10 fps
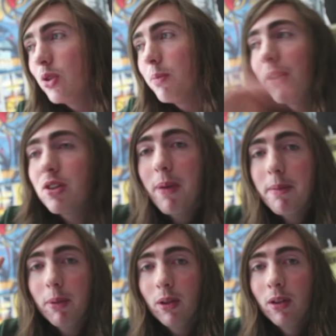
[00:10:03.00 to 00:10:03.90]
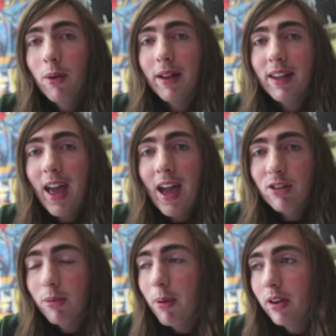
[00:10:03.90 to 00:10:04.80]
to a bunch of people who had their
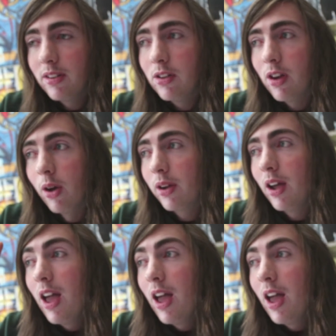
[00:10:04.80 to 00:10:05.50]
airdrop on as a joke.